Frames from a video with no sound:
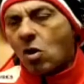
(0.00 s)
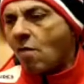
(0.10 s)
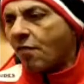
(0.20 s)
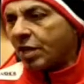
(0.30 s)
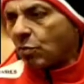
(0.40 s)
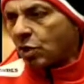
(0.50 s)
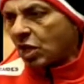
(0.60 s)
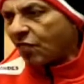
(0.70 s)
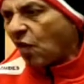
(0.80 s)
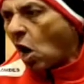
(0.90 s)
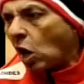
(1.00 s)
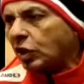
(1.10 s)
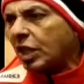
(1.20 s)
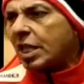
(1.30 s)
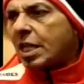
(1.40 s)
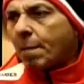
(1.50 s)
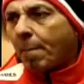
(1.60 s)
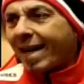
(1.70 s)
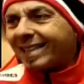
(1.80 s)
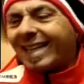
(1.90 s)
conference it was his fault,
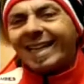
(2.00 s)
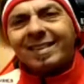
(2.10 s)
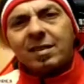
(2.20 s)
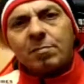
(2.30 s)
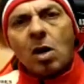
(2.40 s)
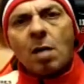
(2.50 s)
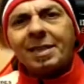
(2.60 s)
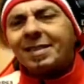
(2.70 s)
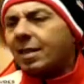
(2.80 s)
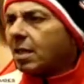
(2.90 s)
but in the heat of the moment,